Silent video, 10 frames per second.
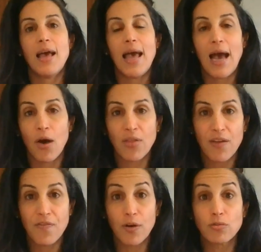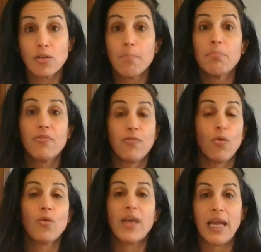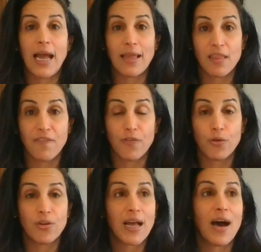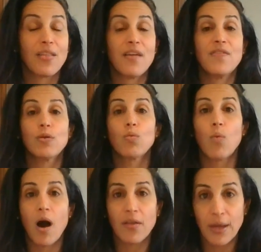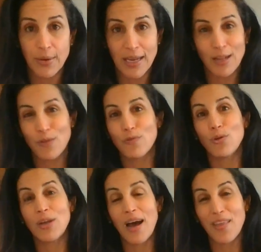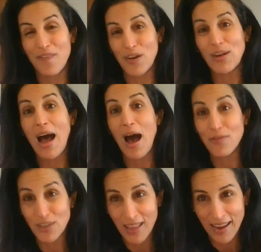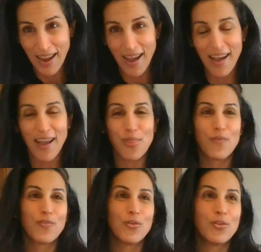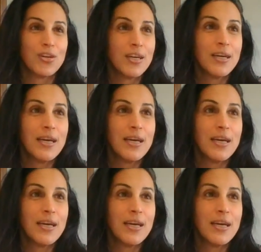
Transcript: how they felt before they ate the food, how they felt while they were eating the food, how they felt after they ate the food.